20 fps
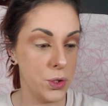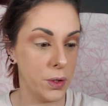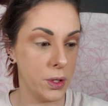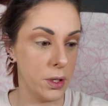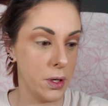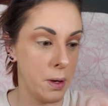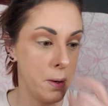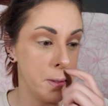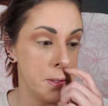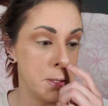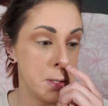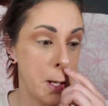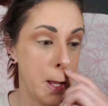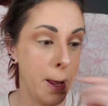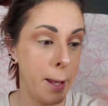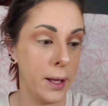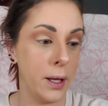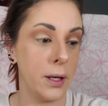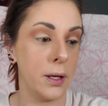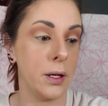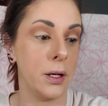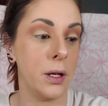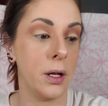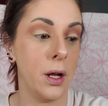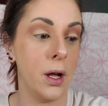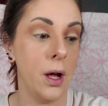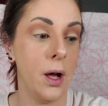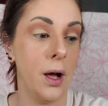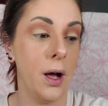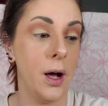you can always take
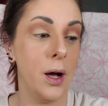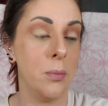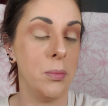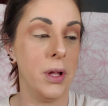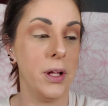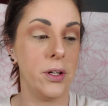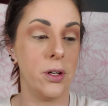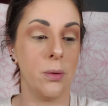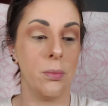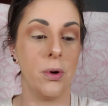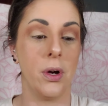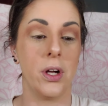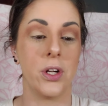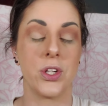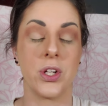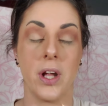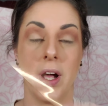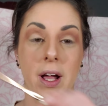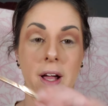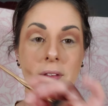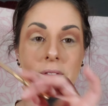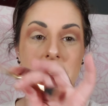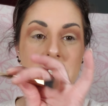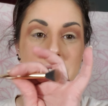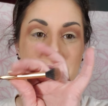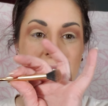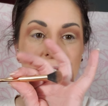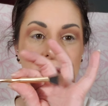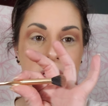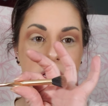a blender brush. I have this
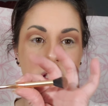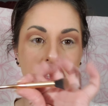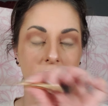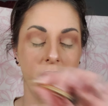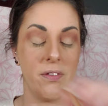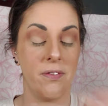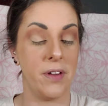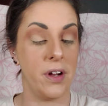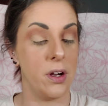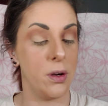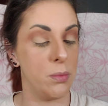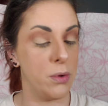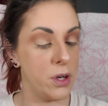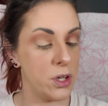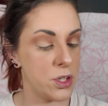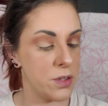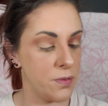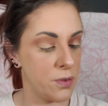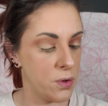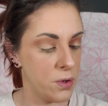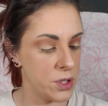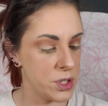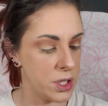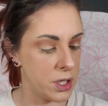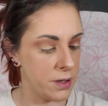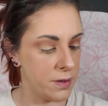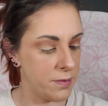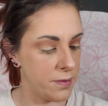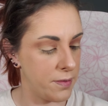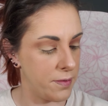fancy little fair brush. Of course I
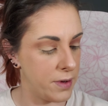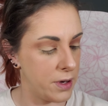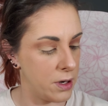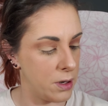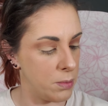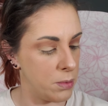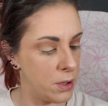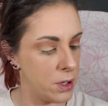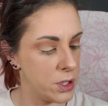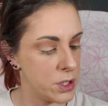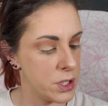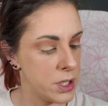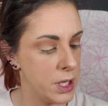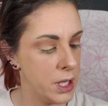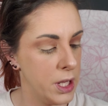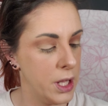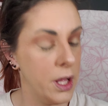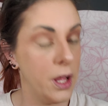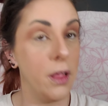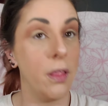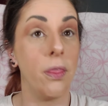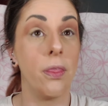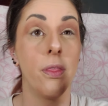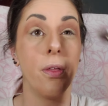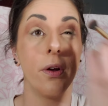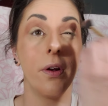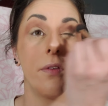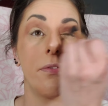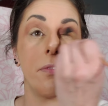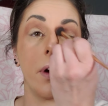have a fair brush. In
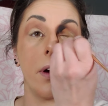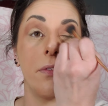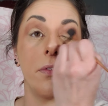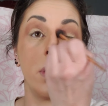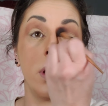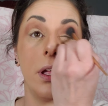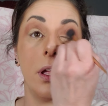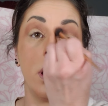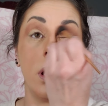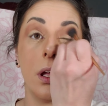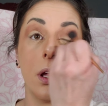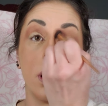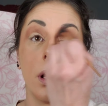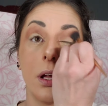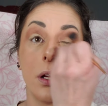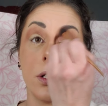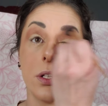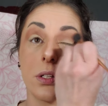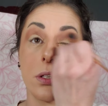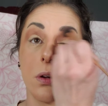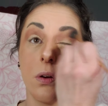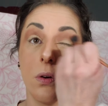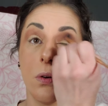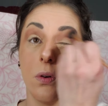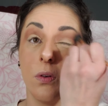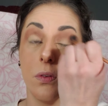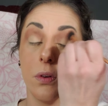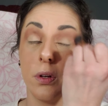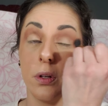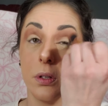35E, and I just go
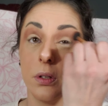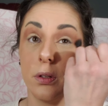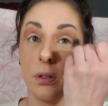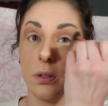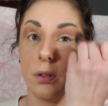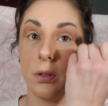over it